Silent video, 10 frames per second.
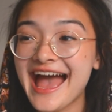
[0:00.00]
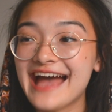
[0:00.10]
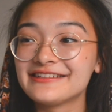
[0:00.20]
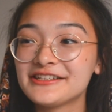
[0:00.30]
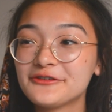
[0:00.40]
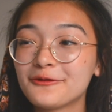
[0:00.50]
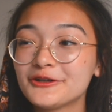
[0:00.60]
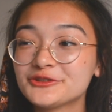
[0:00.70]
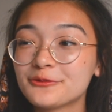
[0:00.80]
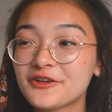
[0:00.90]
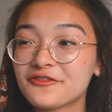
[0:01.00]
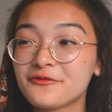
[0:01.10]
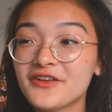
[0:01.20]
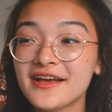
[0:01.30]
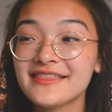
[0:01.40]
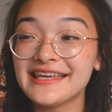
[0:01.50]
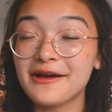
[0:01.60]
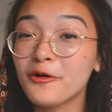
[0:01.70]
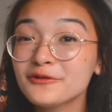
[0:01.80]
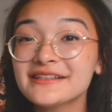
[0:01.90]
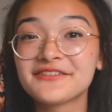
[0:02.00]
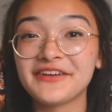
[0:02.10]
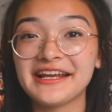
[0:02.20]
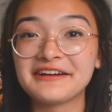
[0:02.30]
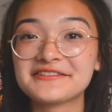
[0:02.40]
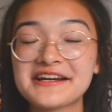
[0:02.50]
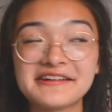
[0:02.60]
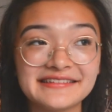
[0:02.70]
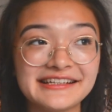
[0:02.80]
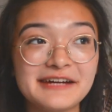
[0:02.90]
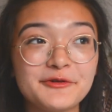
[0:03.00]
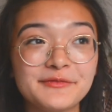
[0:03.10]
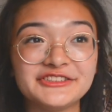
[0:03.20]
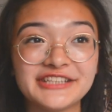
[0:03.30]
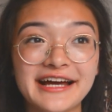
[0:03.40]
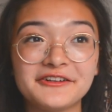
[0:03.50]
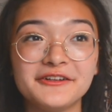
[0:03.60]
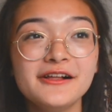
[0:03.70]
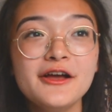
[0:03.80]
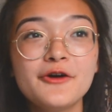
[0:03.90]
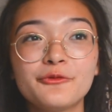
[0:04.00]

and you've watched one of the oldest videos currently up on my channel,